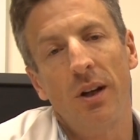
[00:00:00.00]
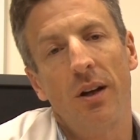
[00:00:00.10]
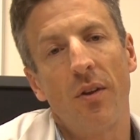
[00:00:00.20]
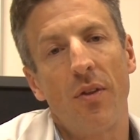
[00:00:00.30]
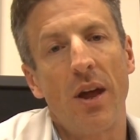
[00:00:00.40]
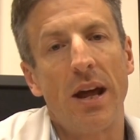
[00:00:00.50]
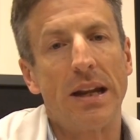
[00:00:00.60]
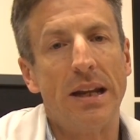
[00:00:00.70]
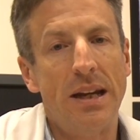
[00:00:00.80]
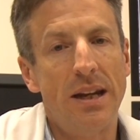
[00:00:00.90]
in that that
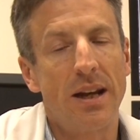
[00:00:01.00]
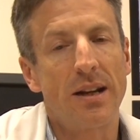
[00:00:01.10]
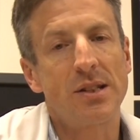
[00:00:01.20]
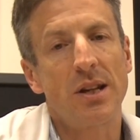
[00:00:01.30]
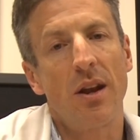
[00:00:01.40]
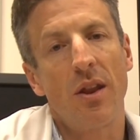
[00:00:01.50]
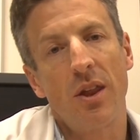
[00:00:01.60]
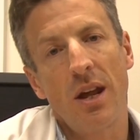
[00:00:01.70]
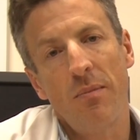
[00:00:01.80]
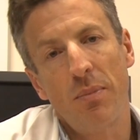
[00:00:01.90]
index can
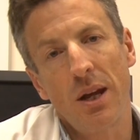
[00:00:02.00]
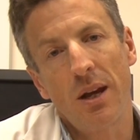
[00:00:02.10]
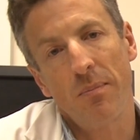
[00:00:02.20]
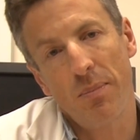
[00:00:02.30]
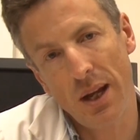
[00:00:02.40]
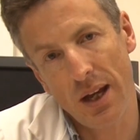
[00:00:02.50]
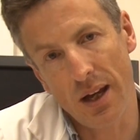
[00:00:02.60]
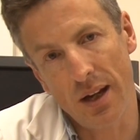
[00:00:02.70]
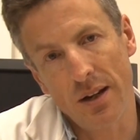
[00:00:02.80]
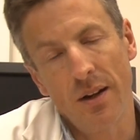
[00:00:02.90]
then be
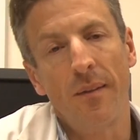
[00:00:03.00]
compared